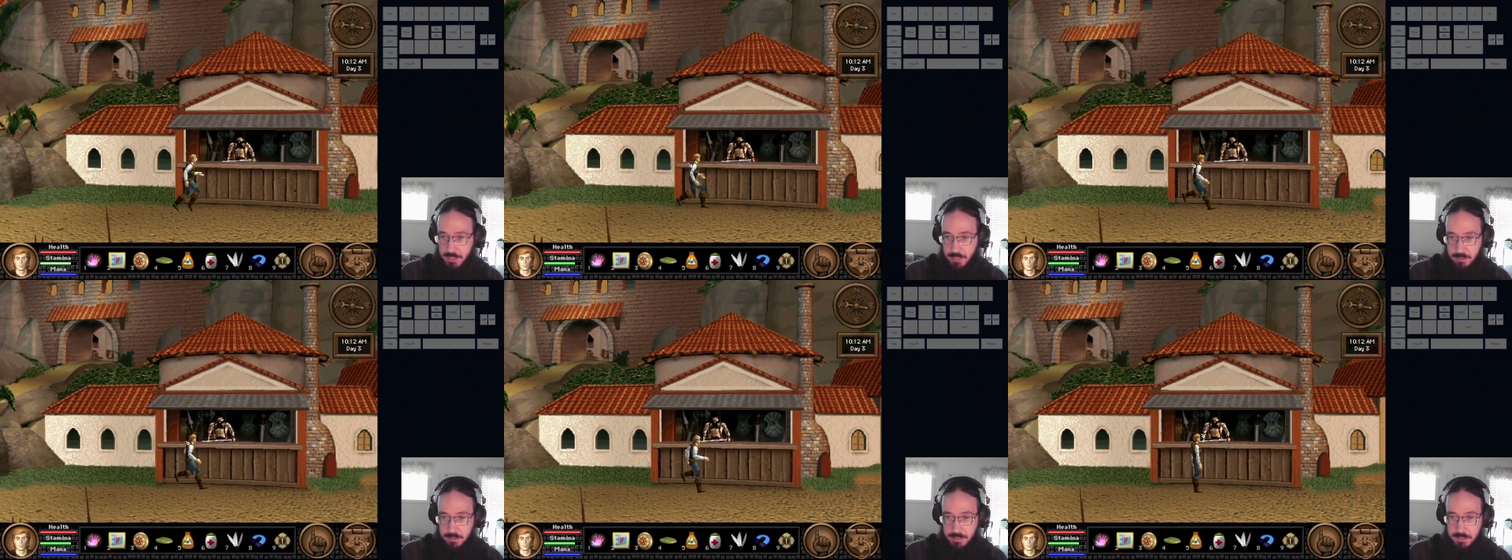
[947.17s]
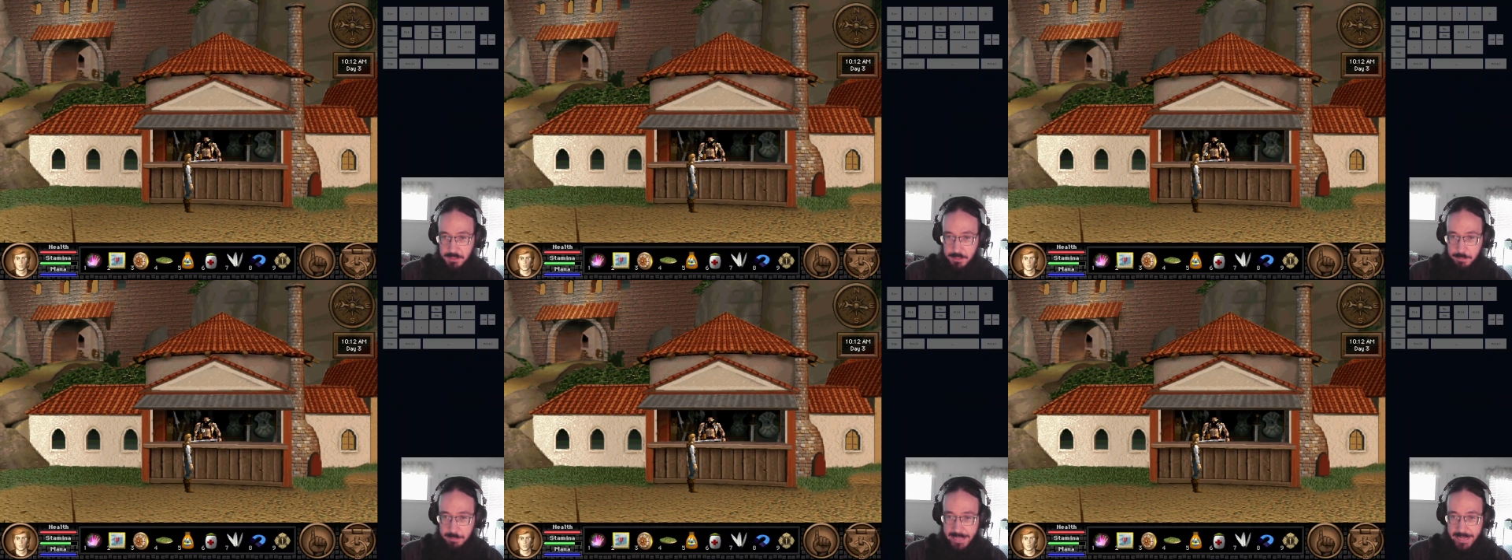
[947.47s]
here,
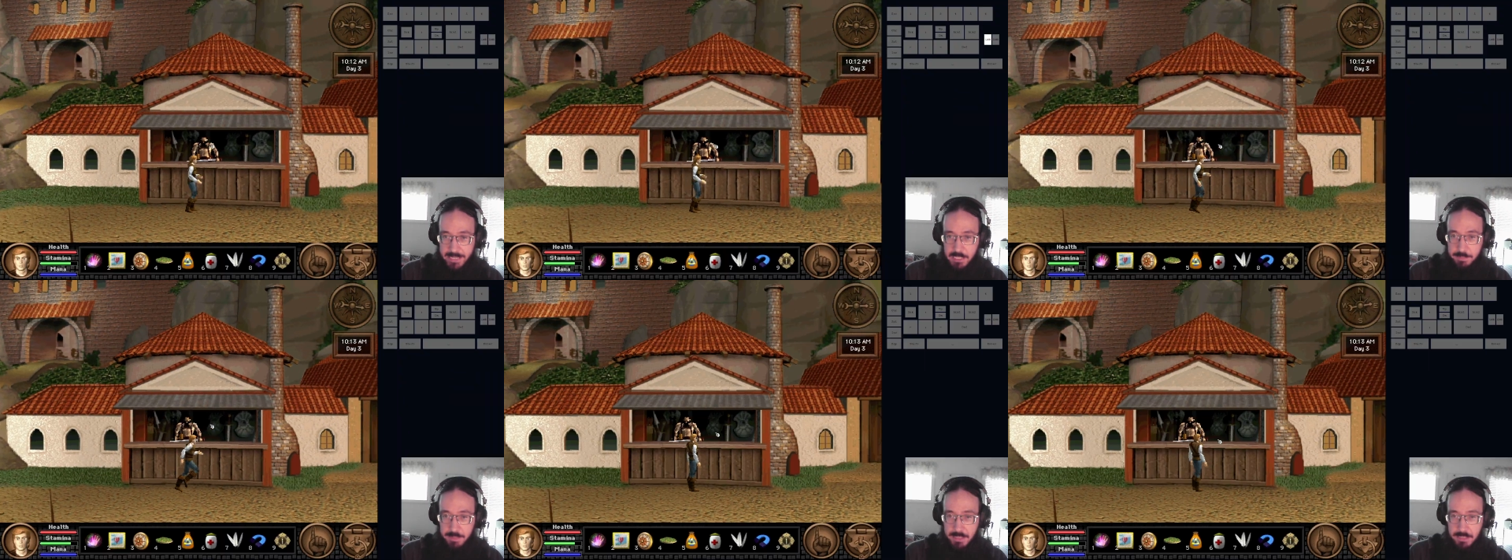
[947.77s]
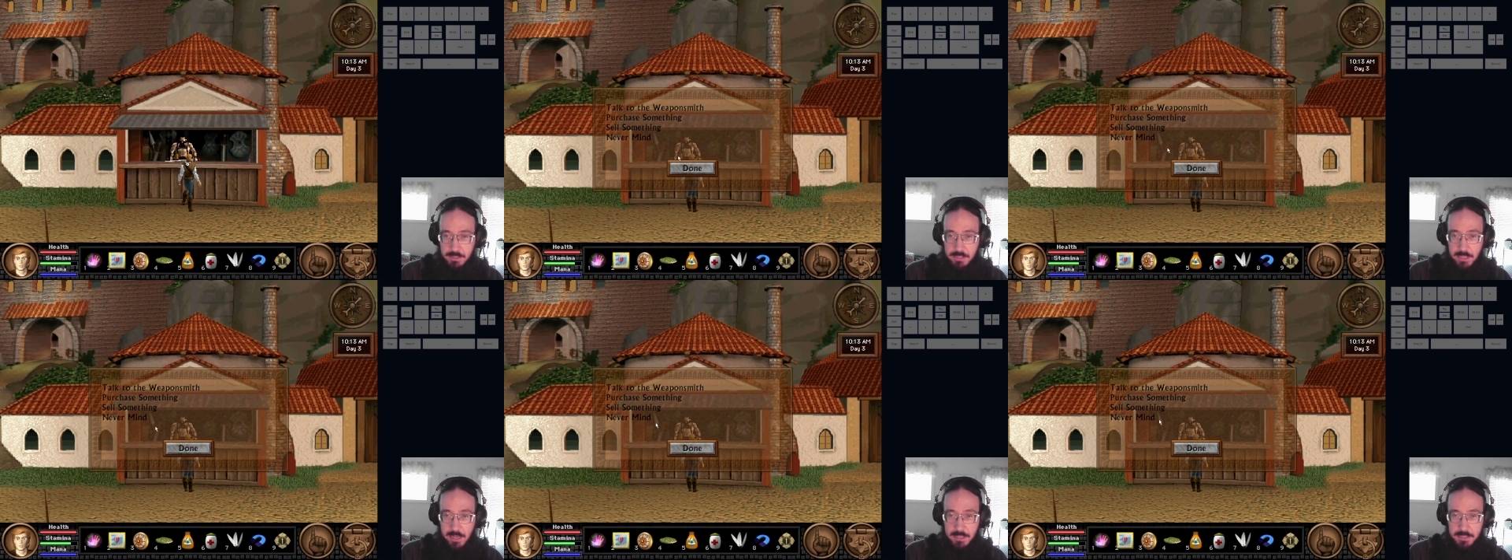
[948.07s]
he's the
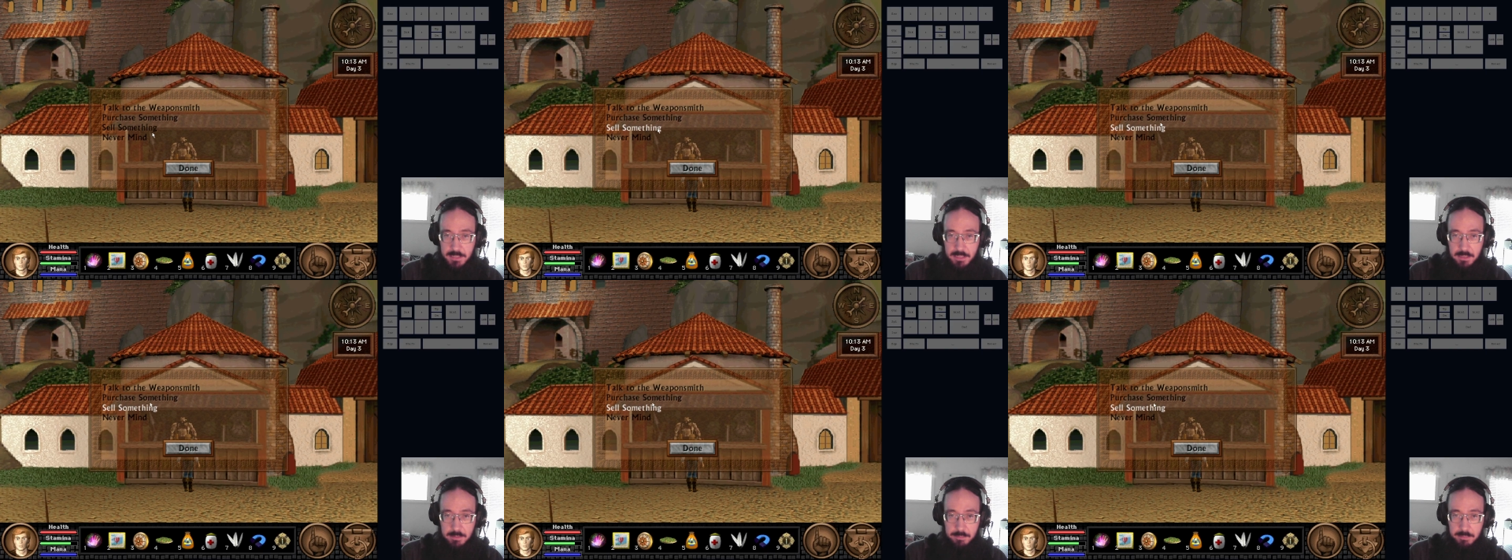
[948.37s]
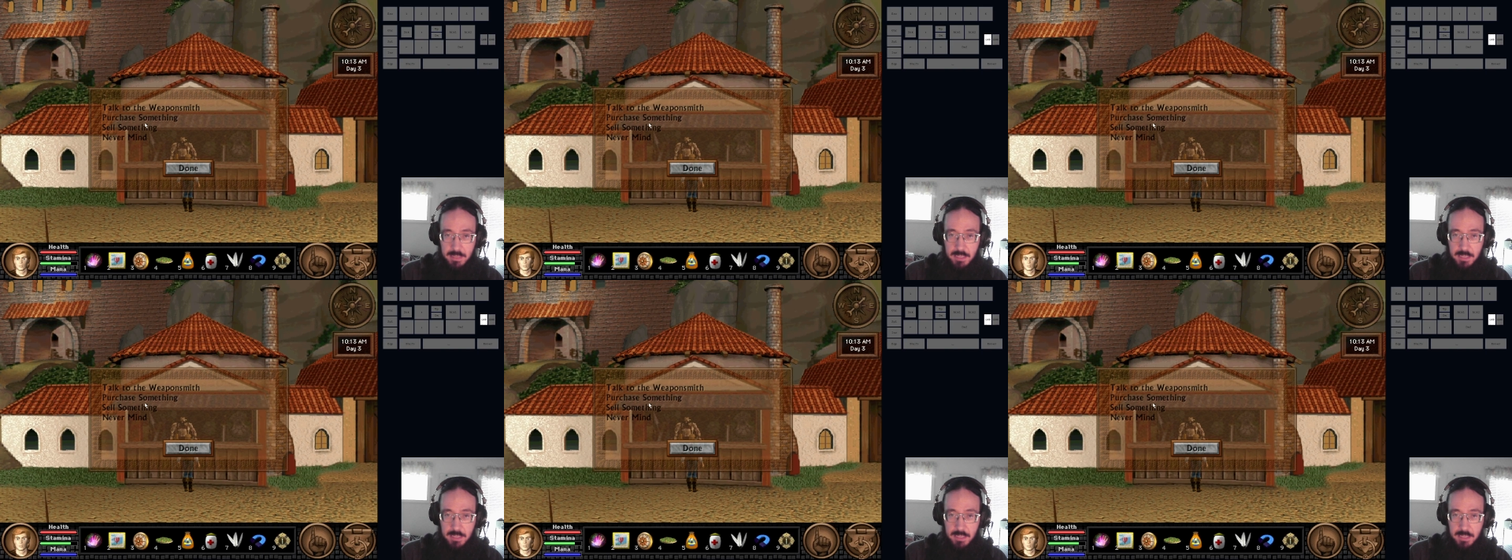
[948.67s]
blacksmith, talk to him,